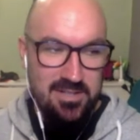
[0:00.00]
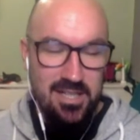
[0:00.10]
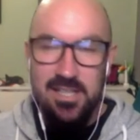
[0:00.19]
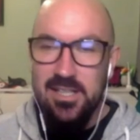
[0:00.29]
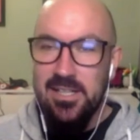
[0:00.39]

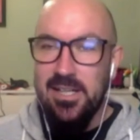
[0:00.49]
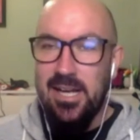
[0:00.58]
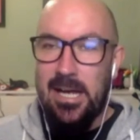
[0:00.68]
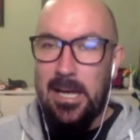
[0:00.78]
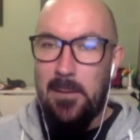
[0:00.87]
there
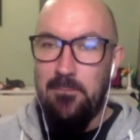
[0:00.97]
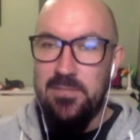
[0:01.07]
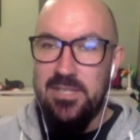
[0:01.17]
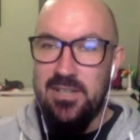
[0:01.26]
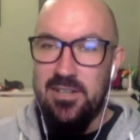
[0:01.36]
um,
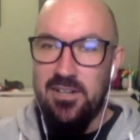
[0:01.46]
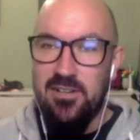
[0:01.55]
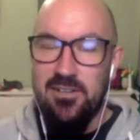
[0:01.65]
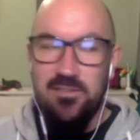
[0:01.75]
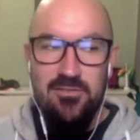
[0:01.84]
did
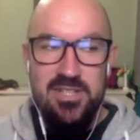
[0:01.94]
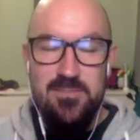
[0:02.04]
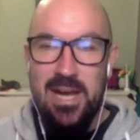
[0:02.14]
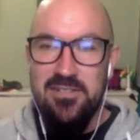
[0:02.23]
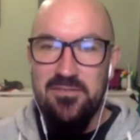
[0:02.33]
their
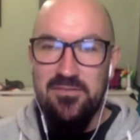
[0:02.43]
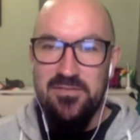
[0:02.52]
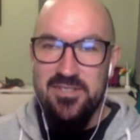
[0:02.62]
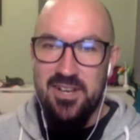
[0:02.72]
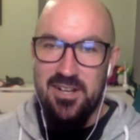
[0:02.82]

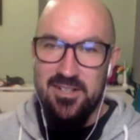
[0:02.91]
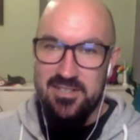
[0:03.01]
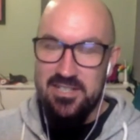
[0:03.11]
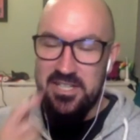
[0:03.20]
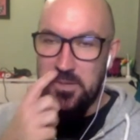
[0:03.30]
respective songs
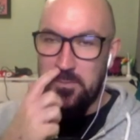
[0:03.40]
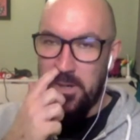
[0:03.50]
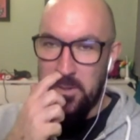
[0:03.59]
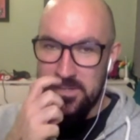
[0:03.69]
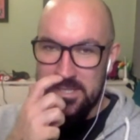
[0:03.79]
to G Up
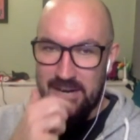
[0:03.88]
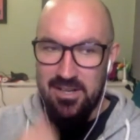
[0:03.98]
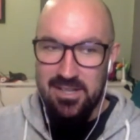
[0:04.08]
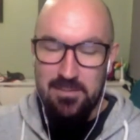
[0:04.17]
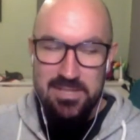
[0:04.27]
Bohs and
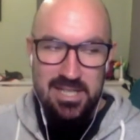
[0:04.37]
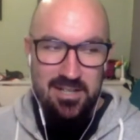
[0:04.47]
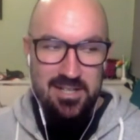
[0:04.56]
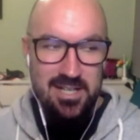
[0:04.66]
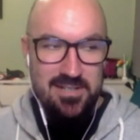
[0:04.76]
Derry on that
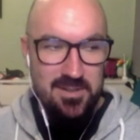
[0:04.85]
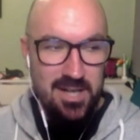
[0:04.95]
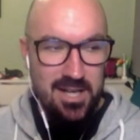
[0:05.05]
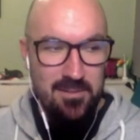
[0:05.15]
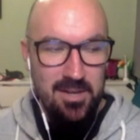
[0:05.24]
particular day. So,
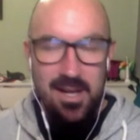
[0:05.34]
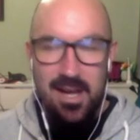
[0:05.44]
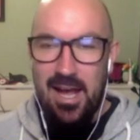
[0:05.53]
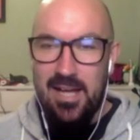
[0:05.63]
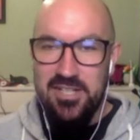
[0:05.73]
yeah,
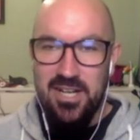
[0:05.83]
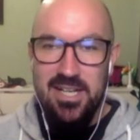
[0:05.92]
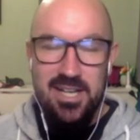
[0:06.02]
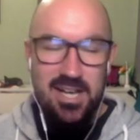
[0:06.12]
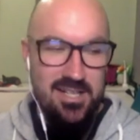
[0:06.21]
uh,
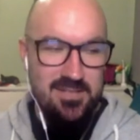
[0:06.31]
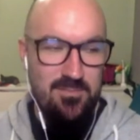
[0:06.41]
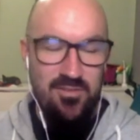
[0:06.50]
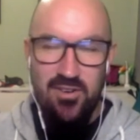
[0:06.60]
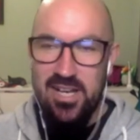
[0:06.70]
Johnny has
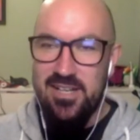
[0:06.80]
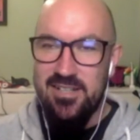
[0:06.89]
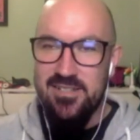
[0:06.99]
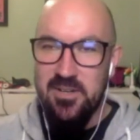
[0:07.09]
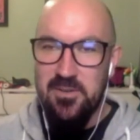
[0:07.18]
provided
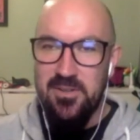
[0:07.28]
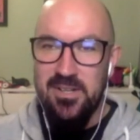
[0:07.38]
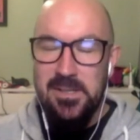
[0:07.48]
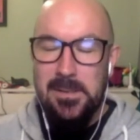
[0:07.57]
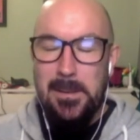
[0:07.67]
his own
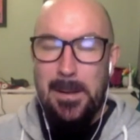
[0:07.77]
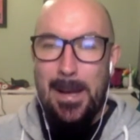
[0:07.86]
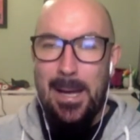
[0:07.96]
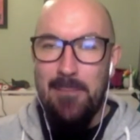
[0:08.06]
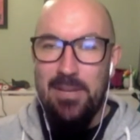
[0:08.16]

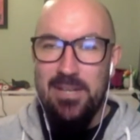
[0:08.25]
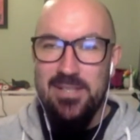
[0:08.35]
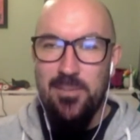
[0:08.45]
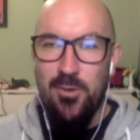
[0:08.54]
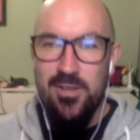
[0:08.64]
uh, bit of
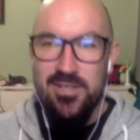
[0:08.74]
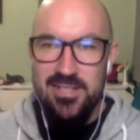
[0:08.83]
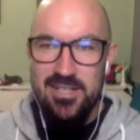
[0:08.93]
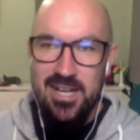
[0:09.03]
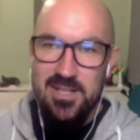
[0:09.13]
support
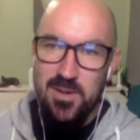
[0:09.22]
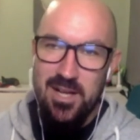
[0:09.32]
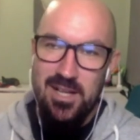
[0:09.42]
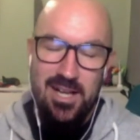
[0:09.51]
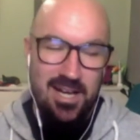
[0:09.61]
today as
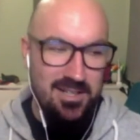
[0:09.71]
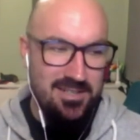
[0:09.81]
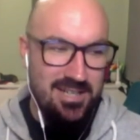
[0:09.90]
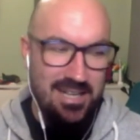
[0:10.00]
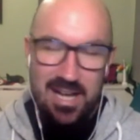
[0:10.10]
well.
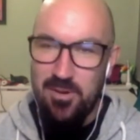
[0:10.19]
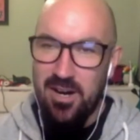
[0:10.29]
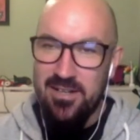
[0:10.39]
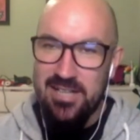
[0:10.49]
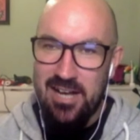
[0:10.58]
And glad
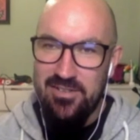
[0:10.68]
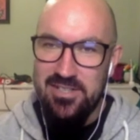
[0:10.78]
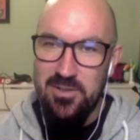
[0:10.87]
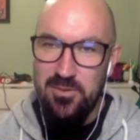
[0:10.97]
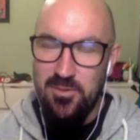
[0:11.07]
we are to have it
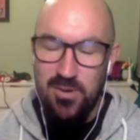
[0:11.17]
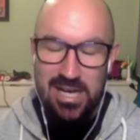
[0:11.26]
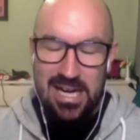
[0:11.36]
too. What a